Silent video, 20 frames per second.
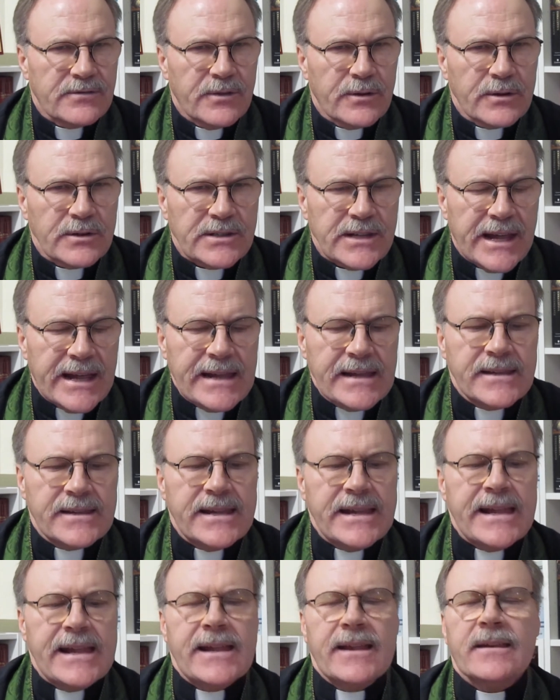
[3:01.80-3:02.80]
verse
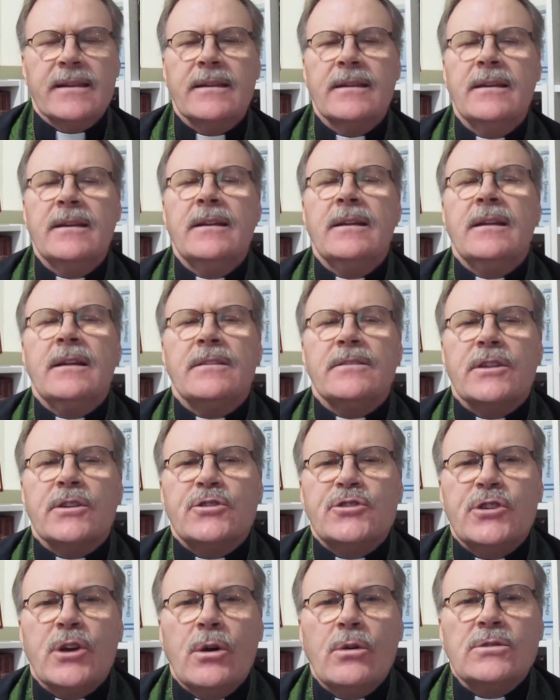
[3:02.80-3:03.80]
18, "The
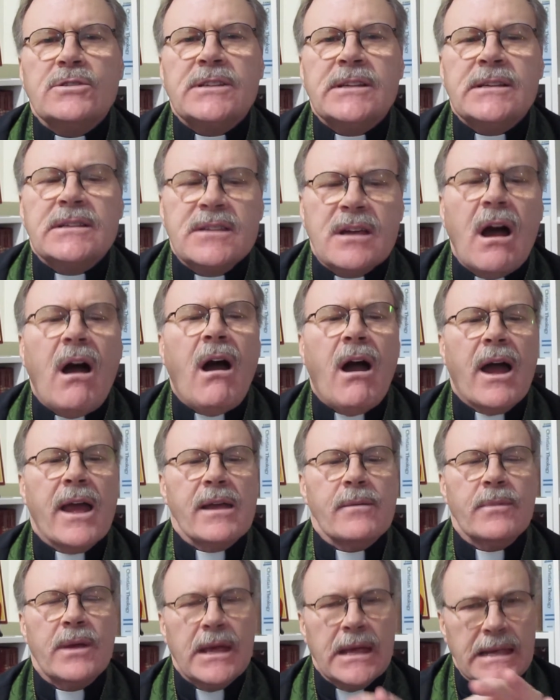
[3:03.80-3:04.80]
chosen
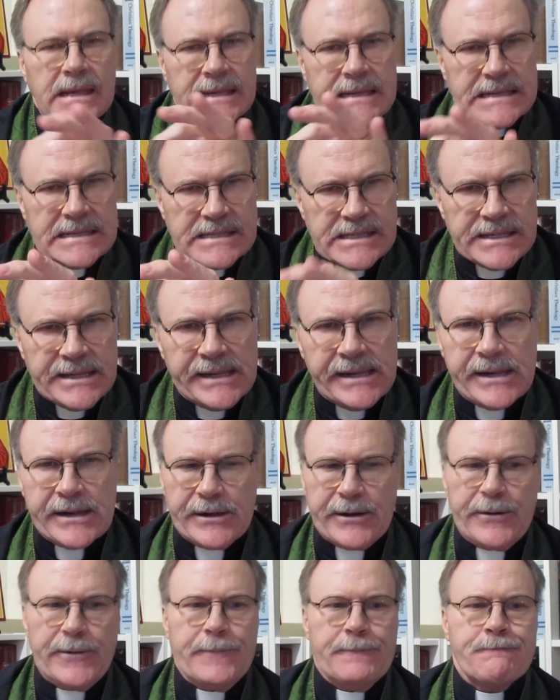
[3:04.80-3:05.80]
time is
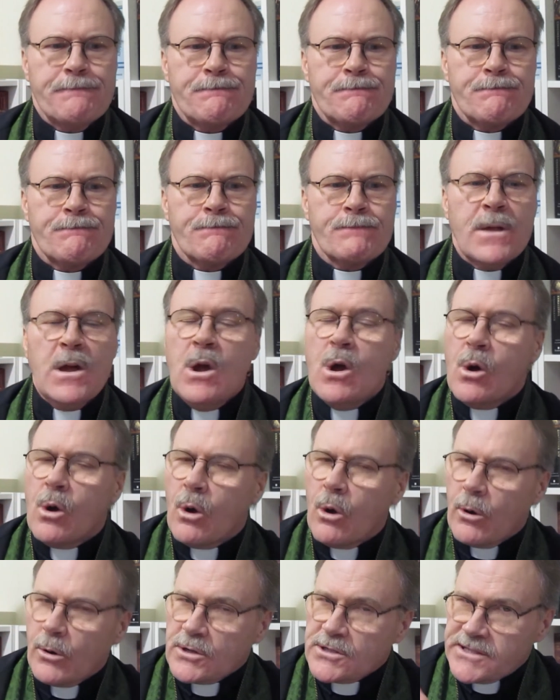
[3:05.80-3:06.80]
near."
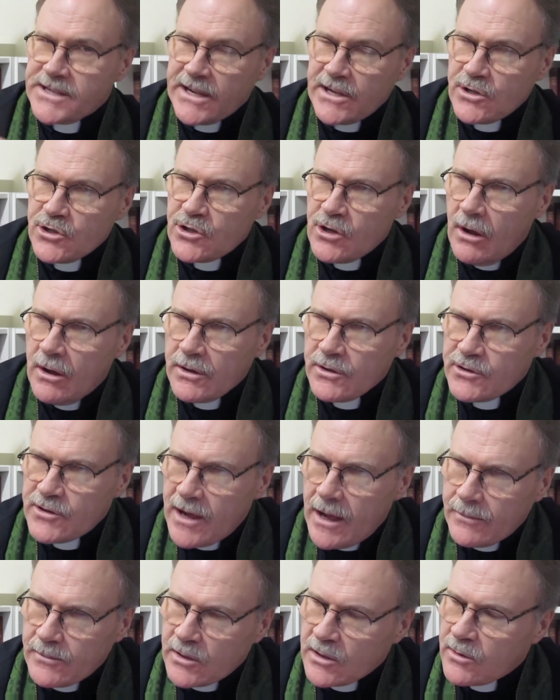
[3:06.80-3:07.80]
Or St. John
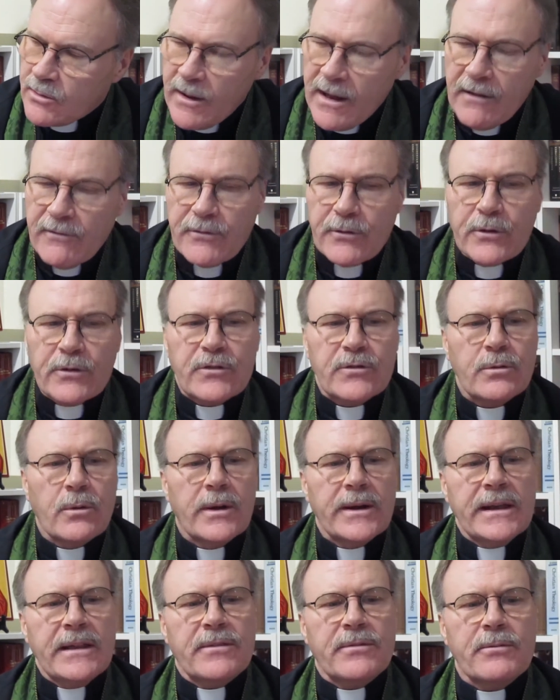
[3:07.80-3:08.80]
chapter 12, verse
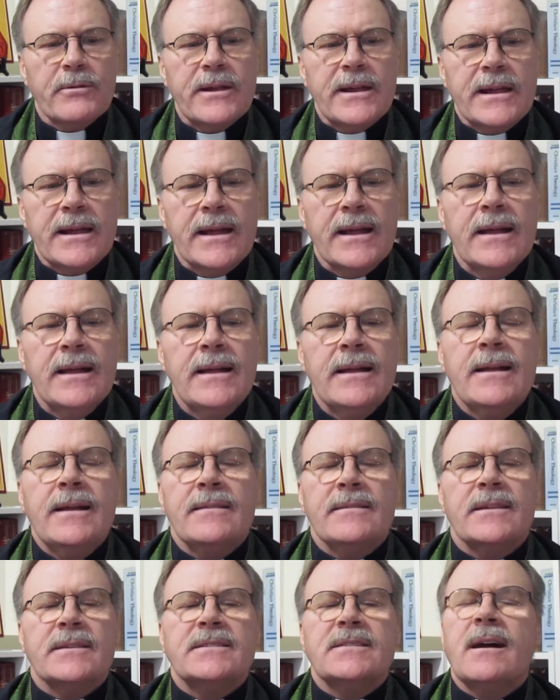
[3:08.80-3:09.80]
23,
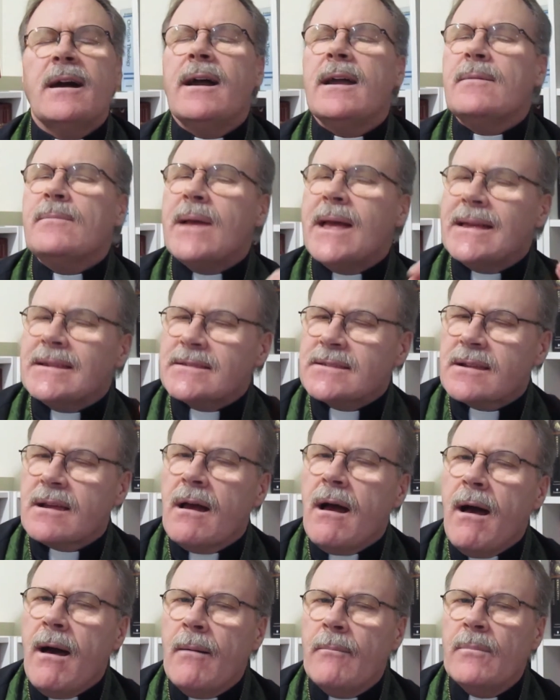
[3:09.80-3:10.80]
"The time has
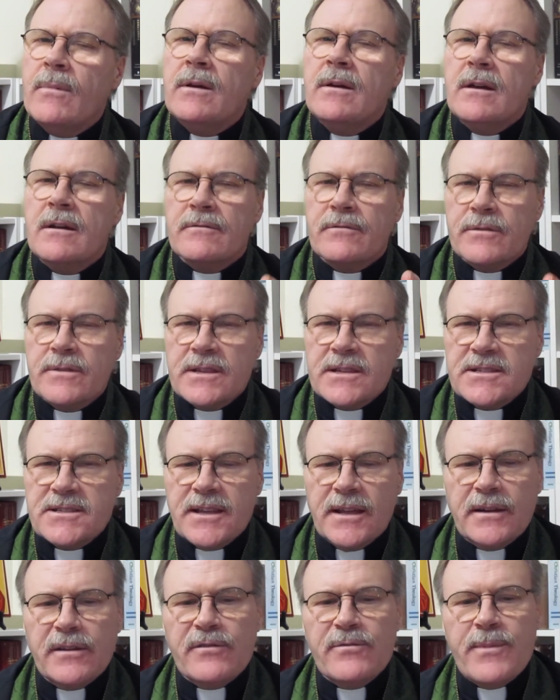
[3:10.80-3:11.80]
come for the
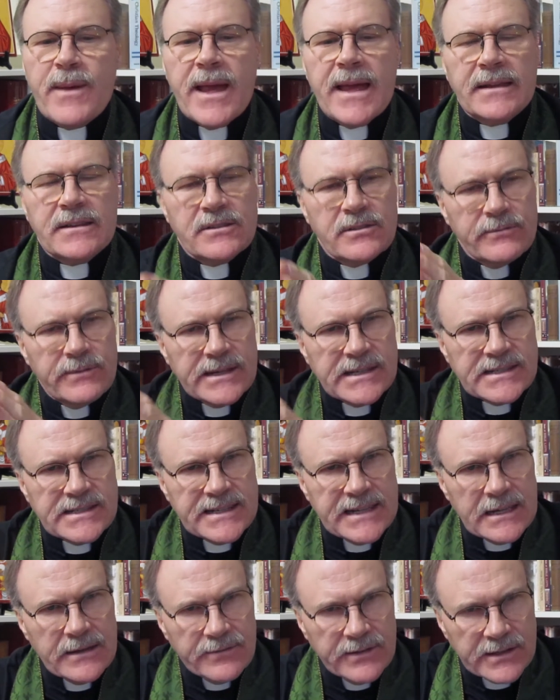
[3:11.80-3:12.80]
Son of Man to
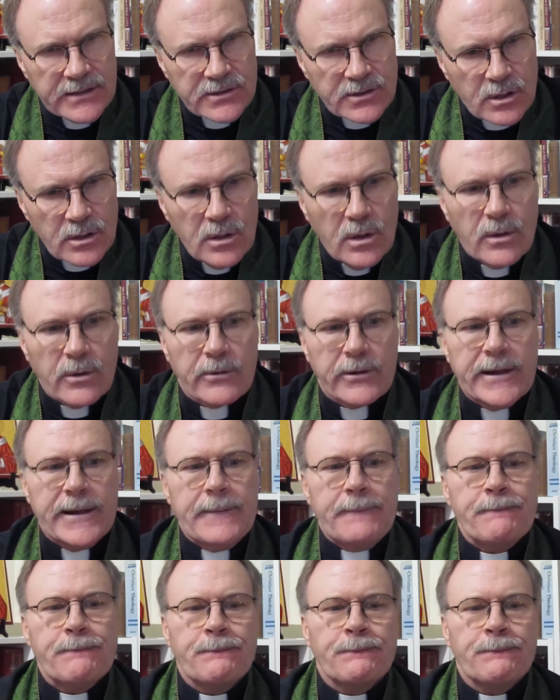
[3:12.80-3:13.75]
receive his glory."